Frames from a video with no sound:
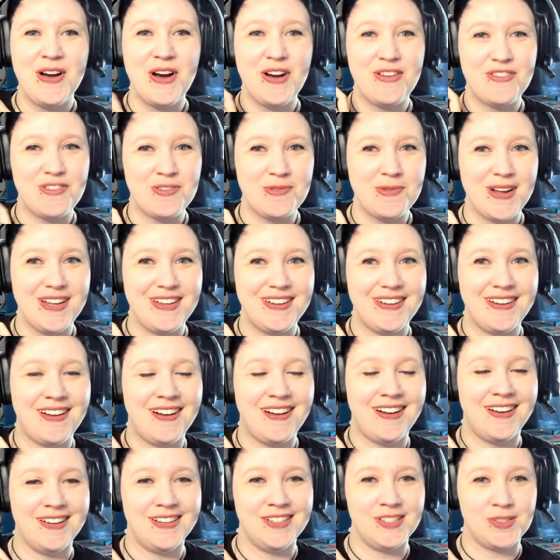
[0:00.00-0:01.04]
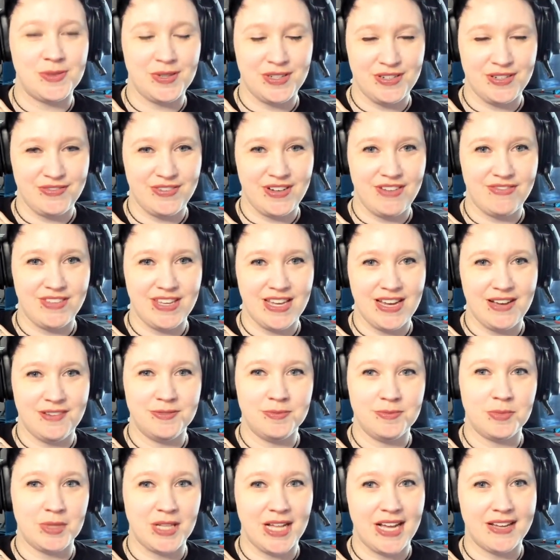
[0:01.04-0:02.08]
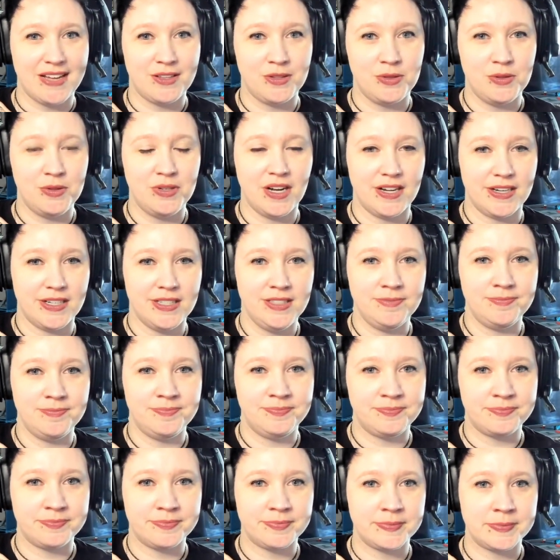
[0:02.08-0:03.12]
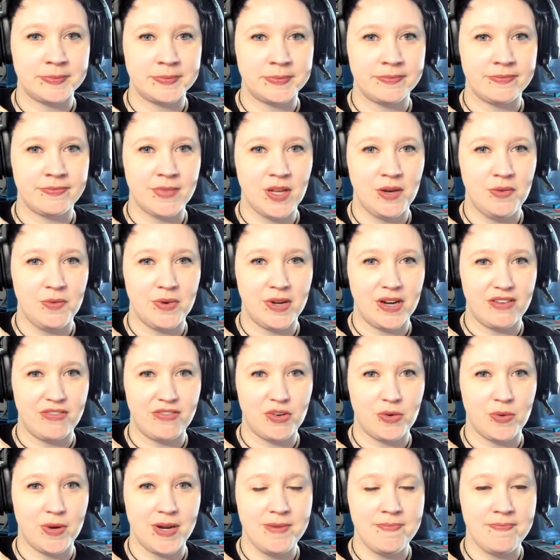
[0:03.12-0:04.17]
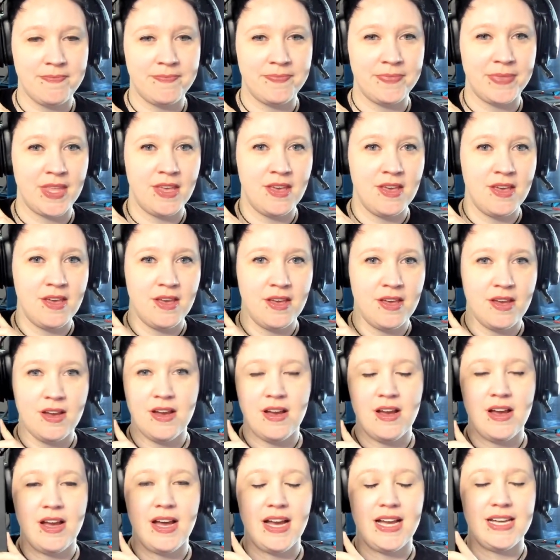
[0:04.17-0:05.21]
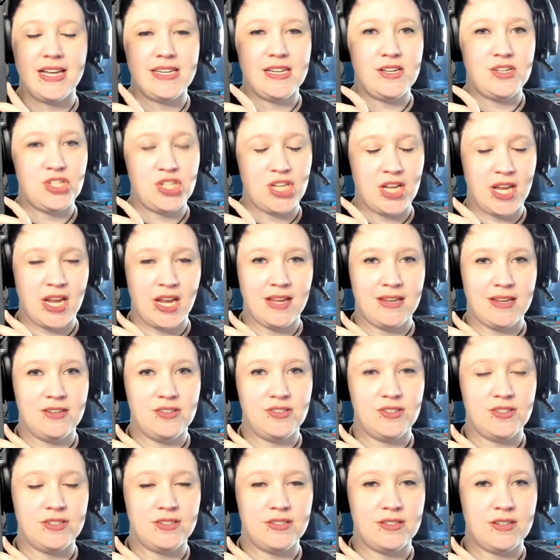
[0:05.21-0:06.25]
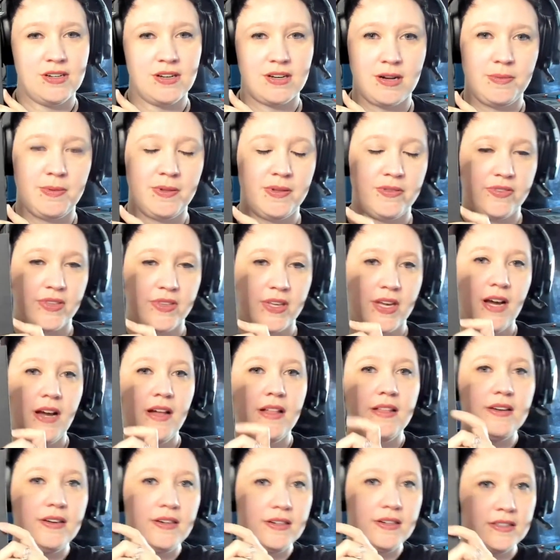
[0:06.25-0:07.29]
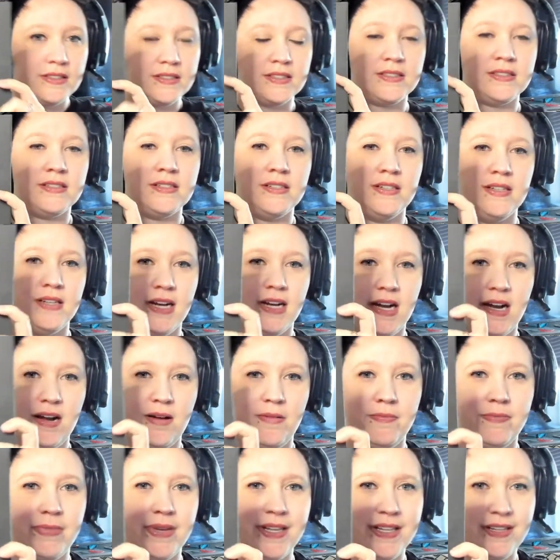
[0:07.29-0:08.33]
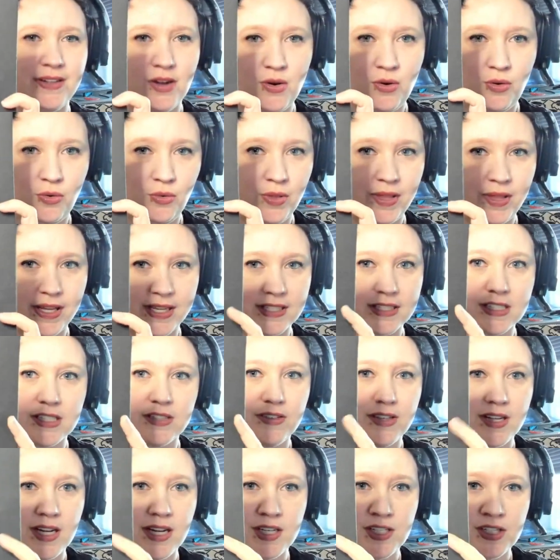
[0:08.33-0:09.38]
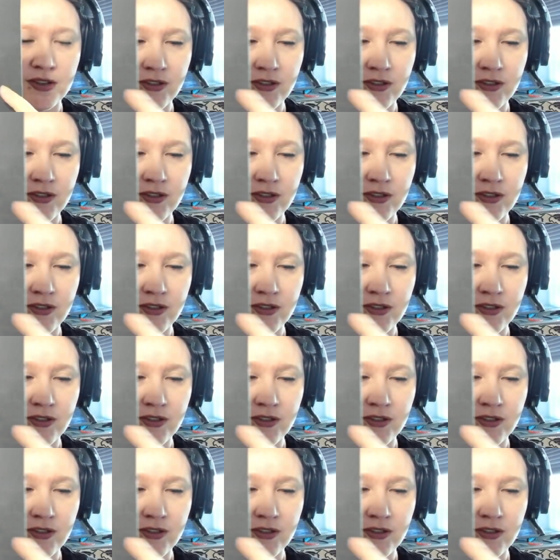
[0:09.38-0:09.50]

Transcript: over one on 25 count black Lugana, one over one. I did change a couple of the colors, um, but no like deviation